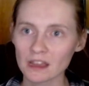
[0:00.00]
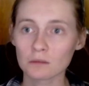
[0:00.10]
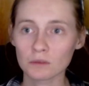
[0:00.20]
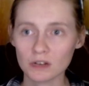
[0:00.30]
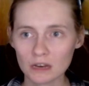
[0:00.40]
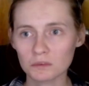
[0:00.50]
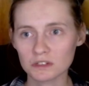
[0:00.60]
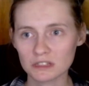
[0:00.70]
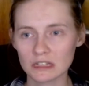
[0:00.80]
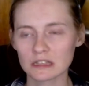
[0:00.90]
And we're, again, we're
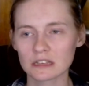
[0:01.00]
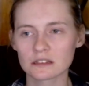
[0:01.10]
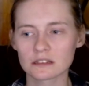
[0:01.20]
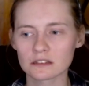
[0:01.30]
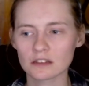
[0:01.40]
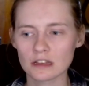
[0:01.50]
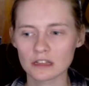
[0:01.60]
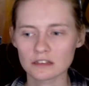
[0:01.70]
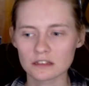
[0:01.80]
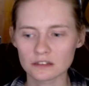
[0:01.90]
seeing this, in, at
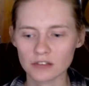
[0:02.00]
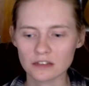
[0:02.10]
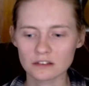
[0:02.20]
least in the states,